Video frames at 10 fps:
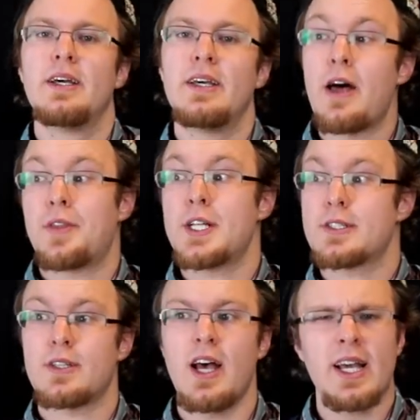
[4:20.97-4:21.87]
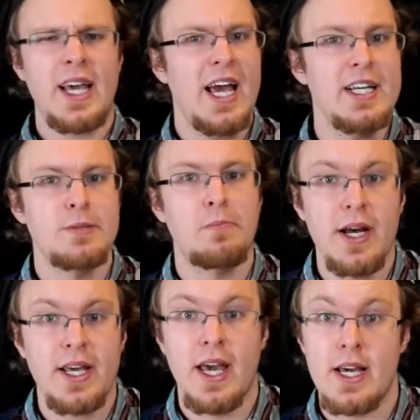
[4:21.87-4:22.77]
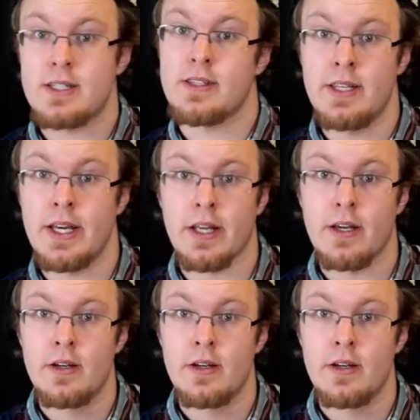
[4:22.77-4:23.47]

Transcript: yeah, that's a case-by-case thing.